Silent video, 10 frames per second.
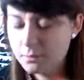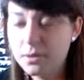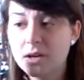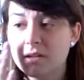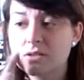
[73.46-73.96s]

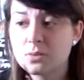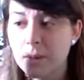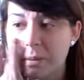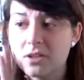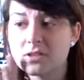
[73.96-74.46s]
but
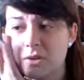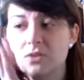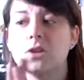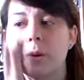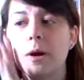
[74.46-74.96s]
sweat particles
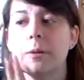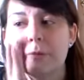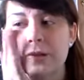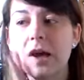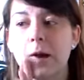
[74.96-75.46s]
show up.
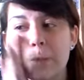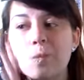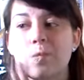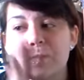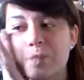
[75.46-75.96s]
So
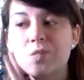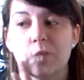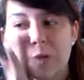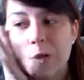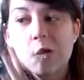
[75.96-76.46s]

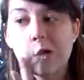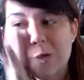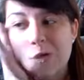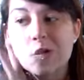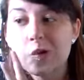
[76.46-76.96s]

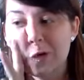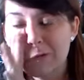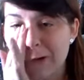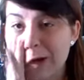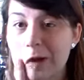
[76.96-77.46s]
just gonna
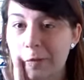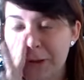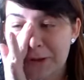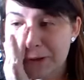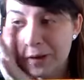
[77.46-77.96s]
rub
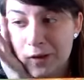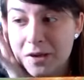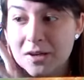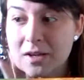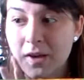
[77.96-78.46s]
this
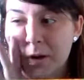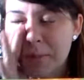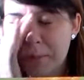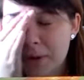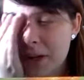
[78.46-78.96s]
in.
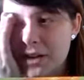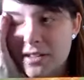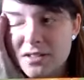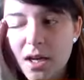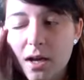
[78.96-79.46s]

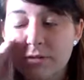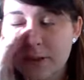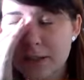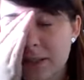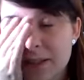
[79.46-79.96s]
Plus, I find